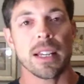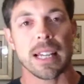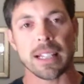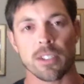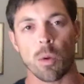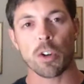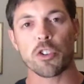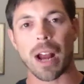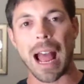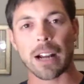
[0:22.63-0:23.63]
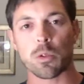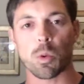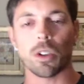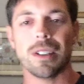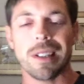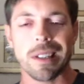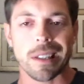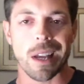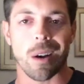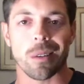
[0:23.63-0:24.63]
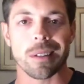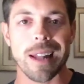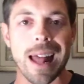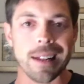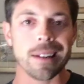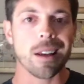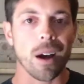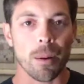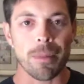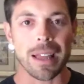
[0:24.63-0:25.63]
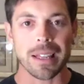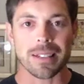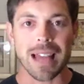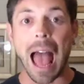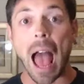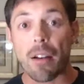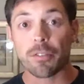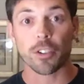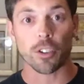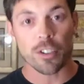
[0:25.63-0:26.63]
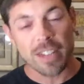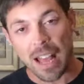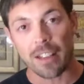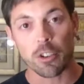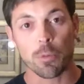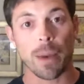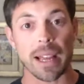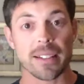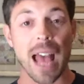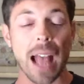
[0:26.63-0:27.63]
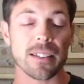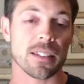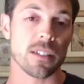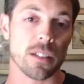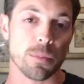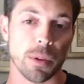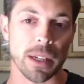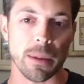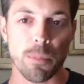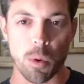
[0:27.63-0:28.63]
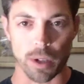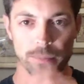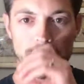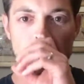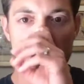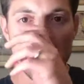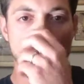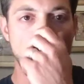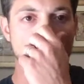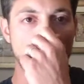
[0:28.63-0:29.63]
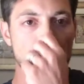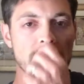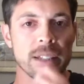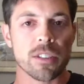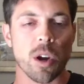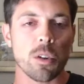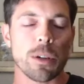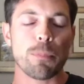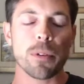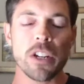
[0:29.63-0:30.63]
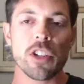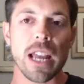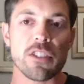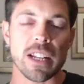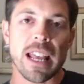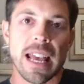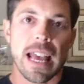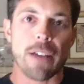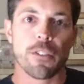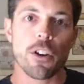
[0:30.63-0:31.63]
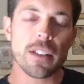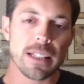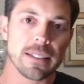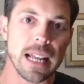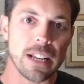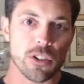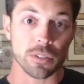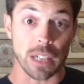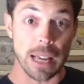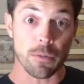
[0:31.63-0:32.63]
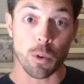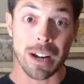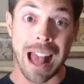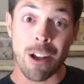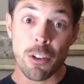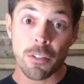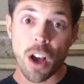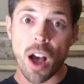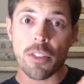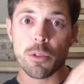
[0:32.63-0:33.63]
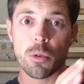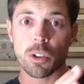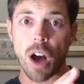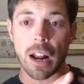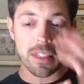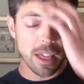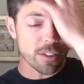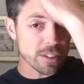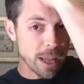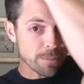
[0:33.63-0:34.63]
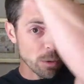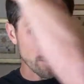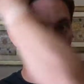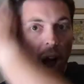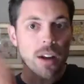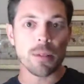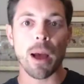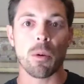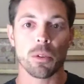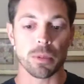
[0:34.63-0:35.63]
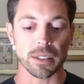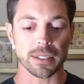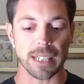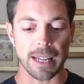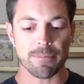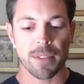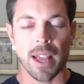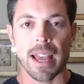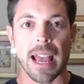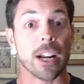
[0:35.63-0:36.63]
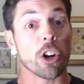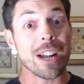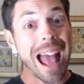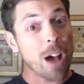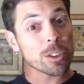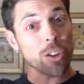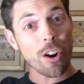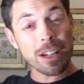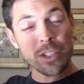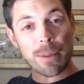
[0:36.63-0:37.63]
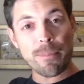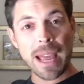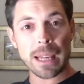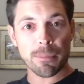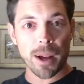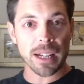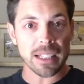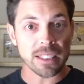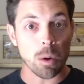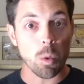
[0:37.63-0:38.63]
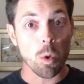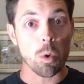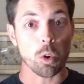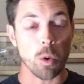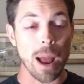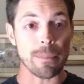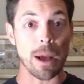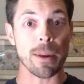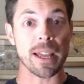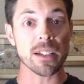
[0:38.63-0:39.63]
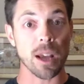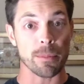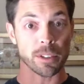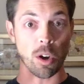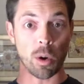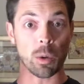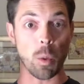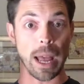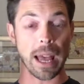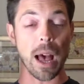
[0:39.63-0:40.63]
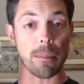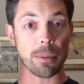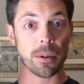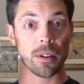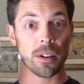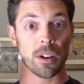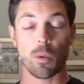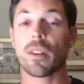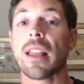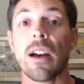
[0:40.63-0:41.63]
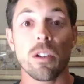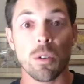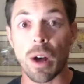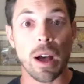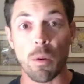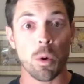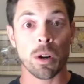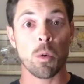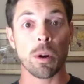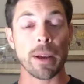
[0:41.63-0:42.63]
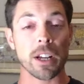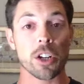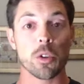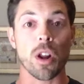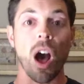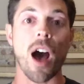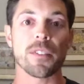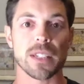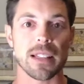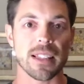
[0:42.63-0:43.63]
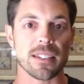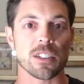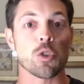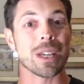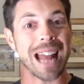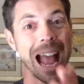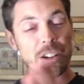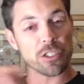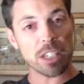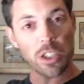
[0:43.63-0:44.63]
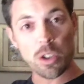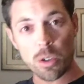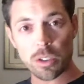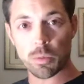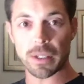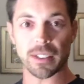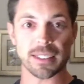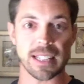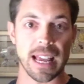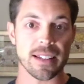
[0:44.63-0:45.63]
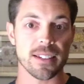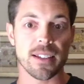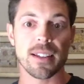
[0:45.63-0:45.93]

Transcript: And so what your actual net income is after you pay taxes is pretty important. And so depreciation, if you're at this stage of life where now you've gone through a lot of the other steps that we've talked about with real estate and are now starting to make money, it's like, whoa, crap, now my income is going way up. What the hell, what am I going to do to offset this? And you can actually use real estate.